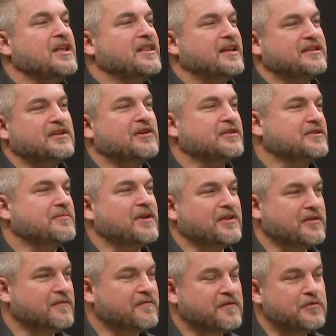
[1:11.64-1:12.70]
that talks
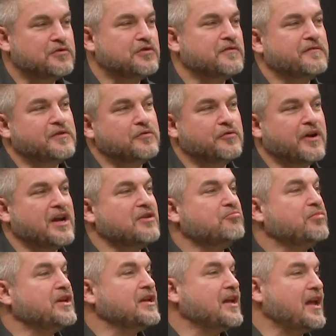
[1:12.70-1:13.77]
about the future of Ukraine
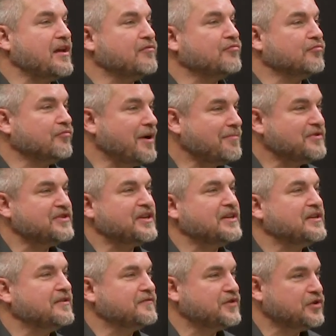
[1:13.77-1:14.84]
being a
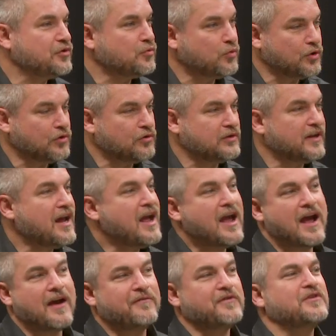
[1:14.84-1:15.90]
representative to the world.
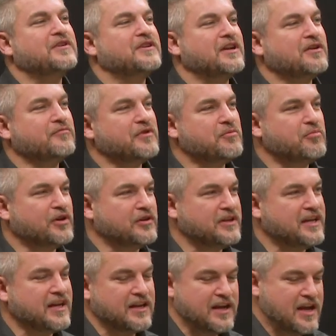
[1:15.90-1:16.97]
After they're done
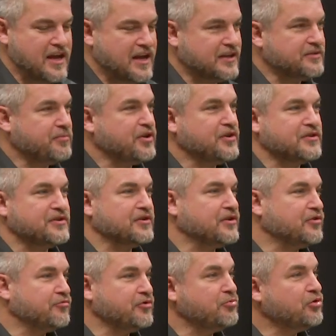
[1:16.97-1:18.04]
rebuilding it, it's because they're
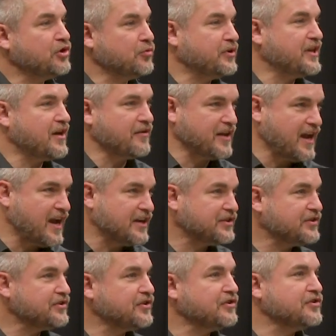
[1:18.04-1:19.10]
going to rebuild it without
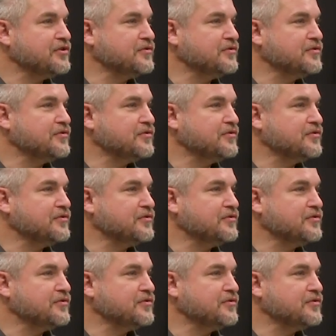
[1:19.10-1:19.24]
cash. It's going to